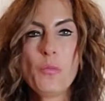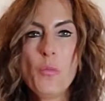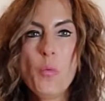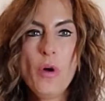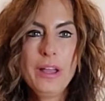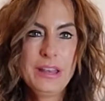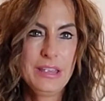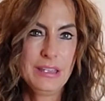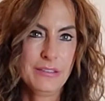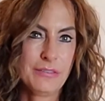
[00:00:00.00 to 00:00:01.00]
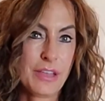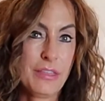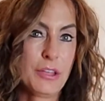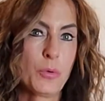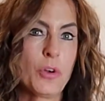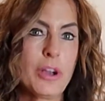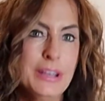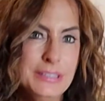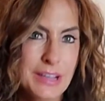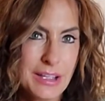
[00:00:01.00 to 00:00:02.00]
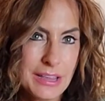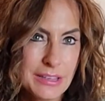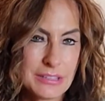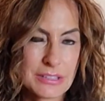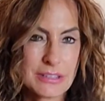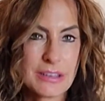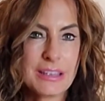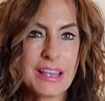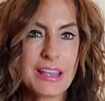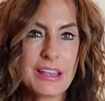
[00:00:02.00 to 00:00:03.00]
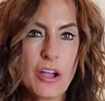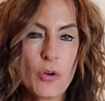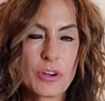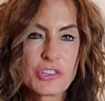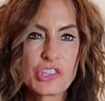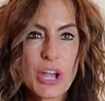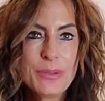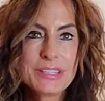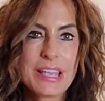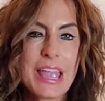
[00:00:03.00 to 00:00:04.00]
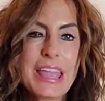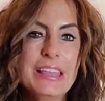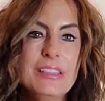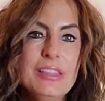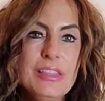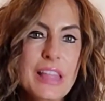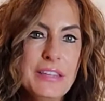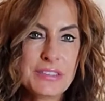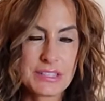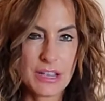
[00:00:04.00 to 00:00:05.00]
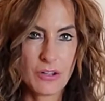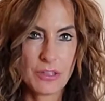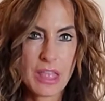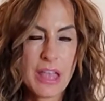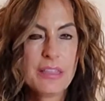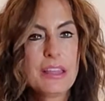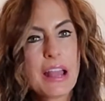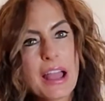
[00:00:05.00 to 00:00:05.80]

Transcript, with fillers: What if there were a diet, or shall we say a lifestyle, that